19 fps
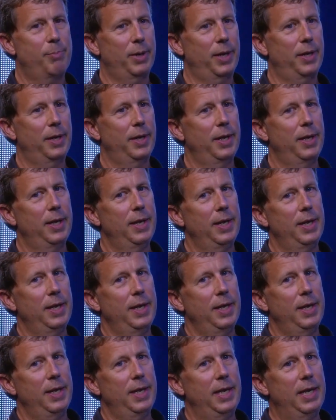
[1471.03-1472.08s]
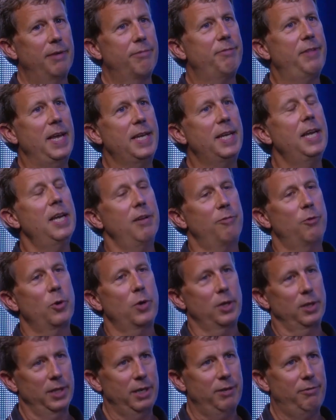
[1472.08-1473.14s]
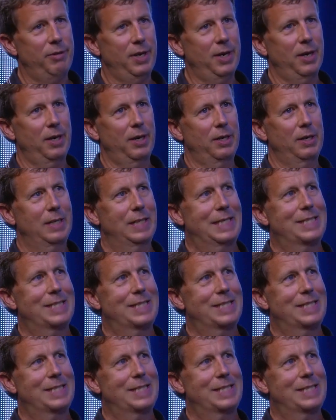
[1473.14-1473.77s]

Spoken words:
But if they can't afford to live here,